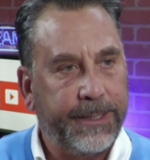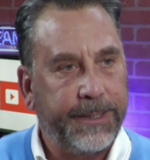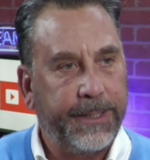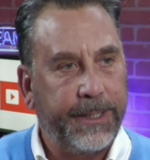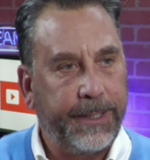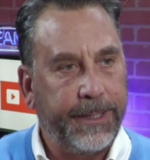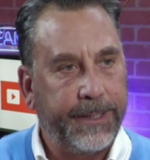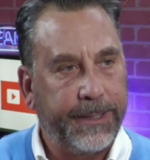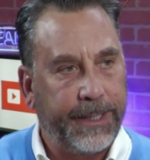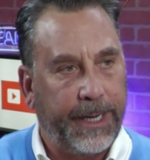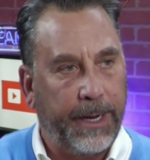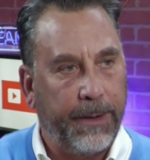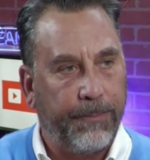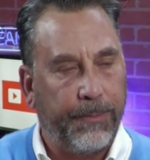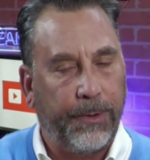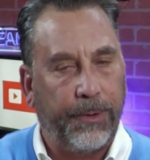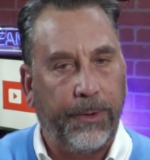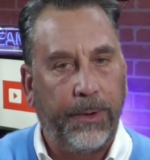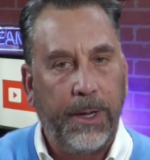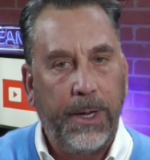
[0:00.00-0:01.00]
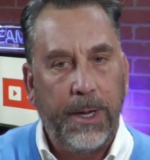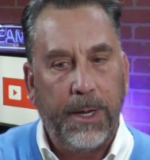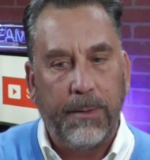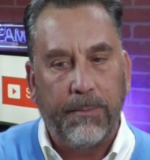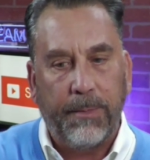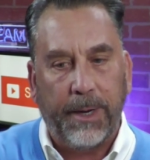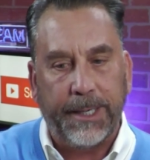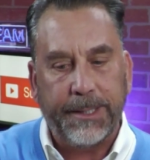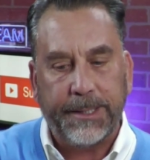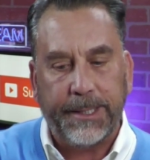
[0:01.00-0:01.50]
is an example,
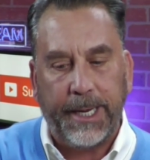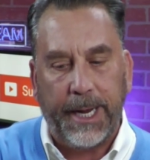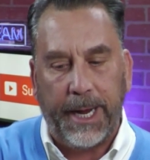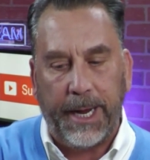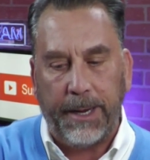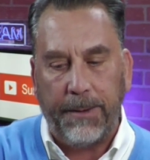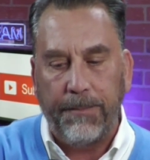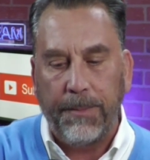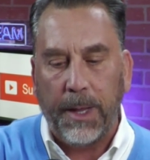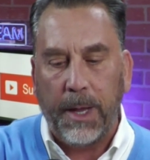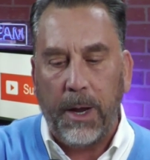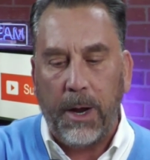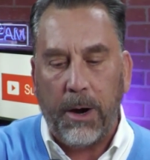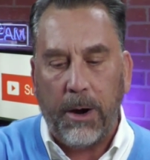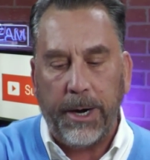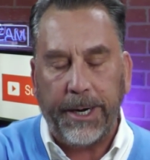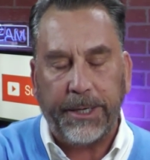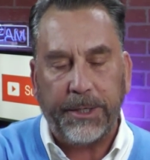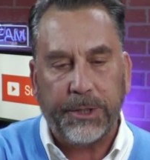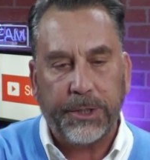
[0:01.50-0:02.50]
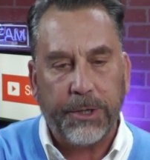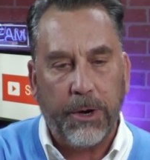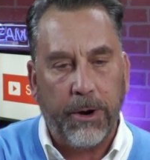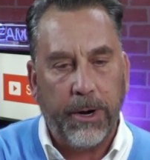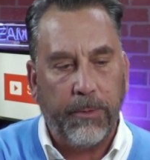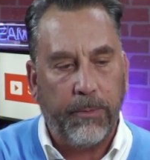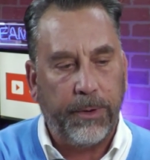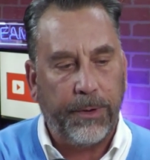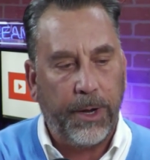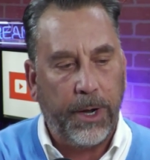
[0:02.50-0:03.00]
might say, all right, you
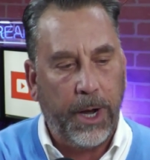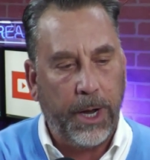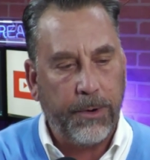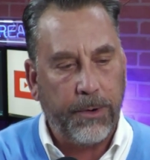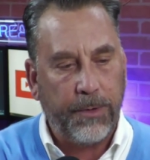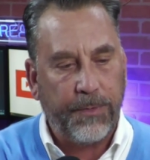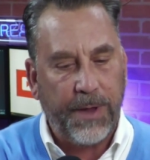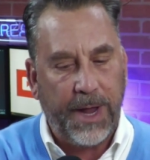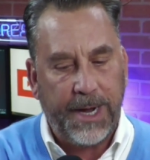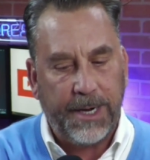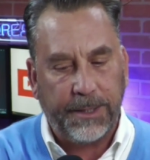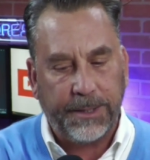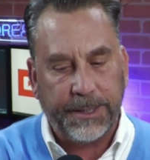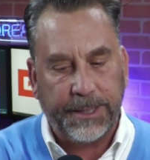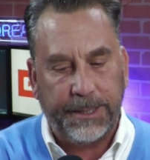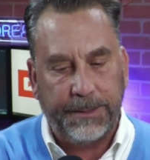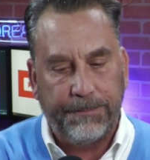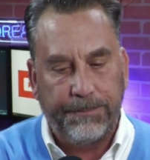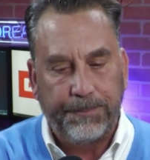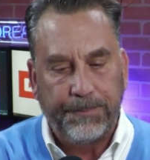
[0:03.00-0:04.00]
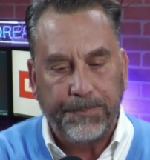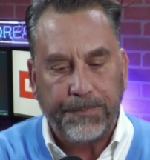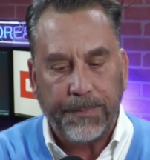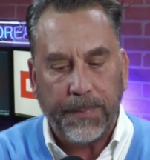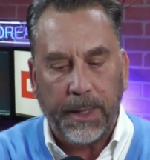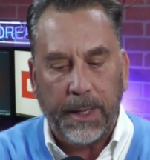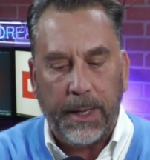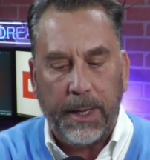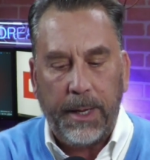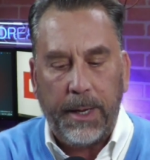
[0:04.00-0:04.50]
started with 100,000.
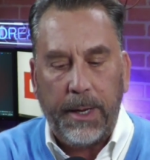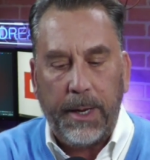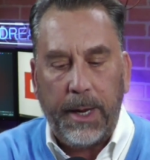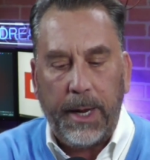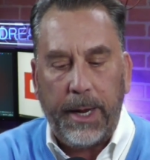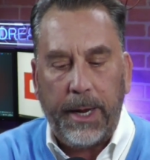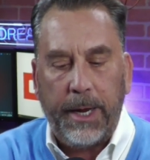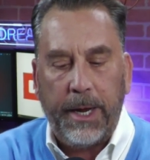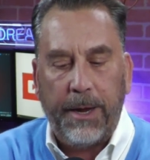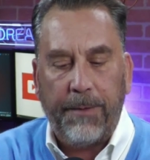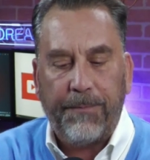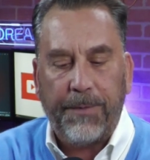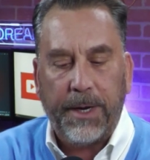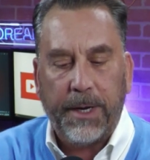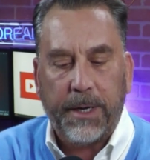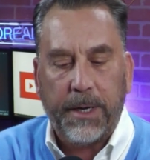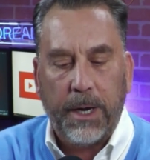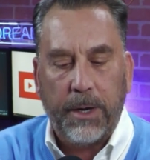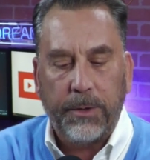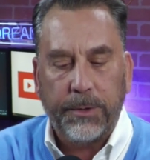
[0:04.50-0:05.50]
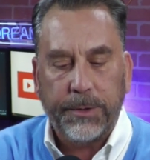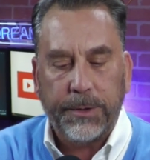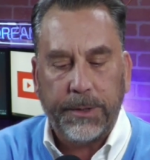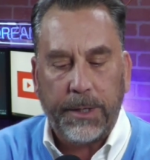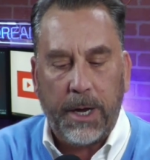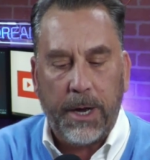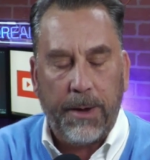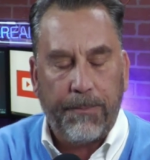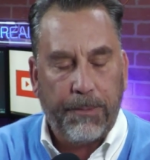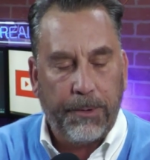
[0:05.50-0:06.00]
If it goes
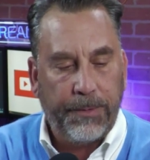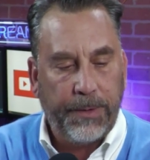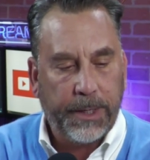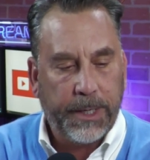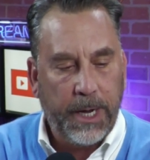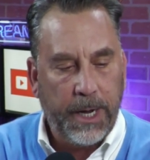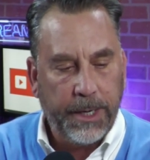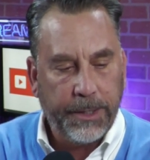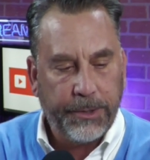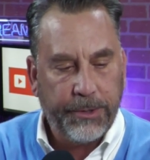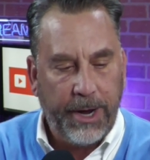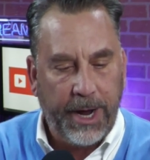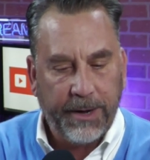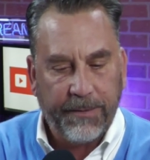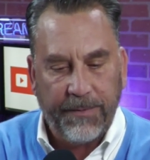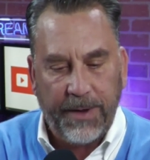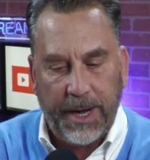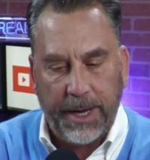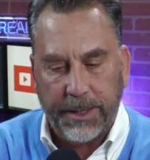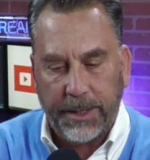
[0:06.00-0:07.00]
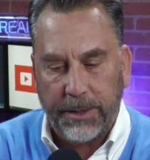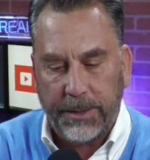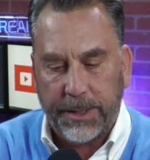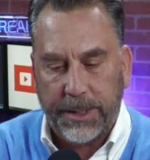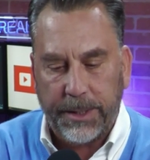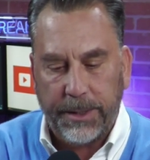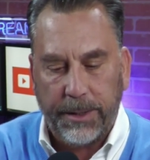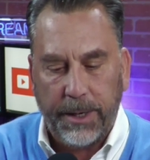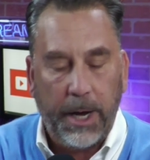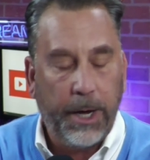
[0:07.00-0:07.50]
up on the contract value
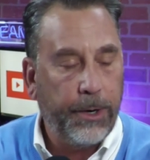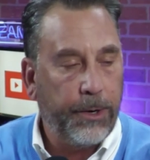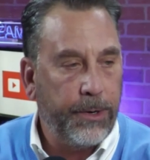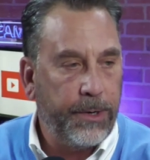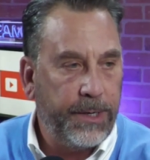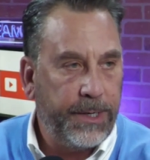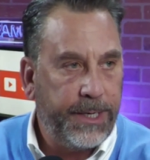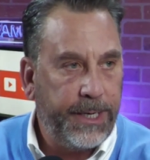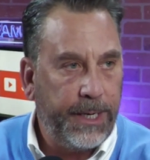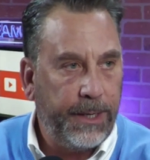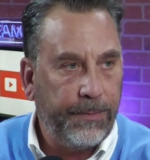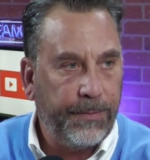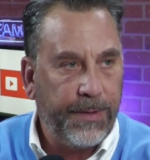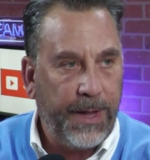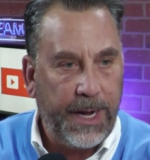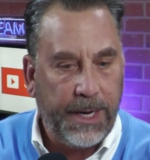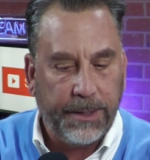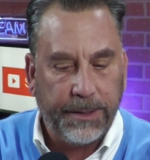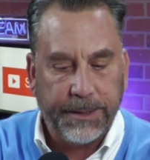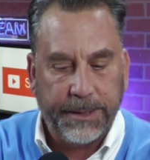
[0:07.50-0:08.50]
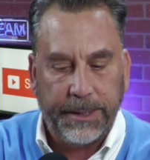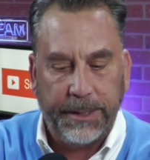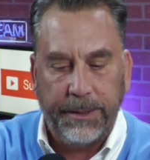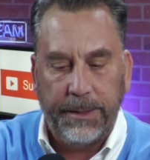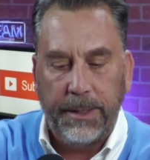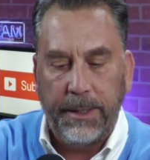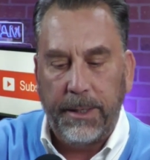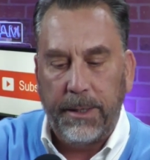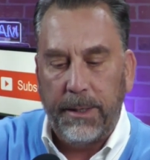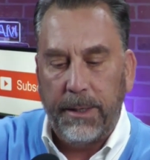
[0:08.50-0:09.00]
to 110,000,